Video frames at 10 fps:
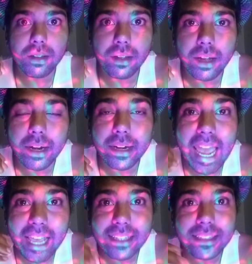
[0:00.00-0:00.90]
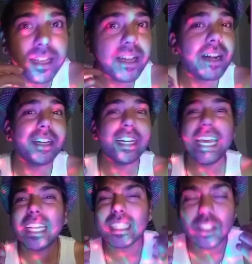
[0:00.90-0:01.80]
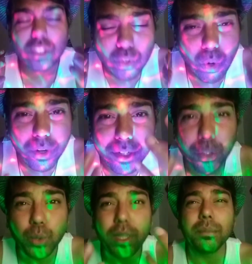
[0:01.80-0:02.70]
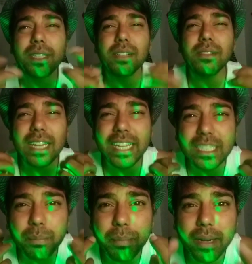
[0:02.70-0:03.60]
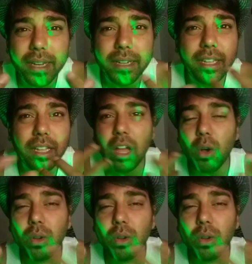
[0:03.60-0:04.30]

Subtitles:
And as they are talking to themselves and explaining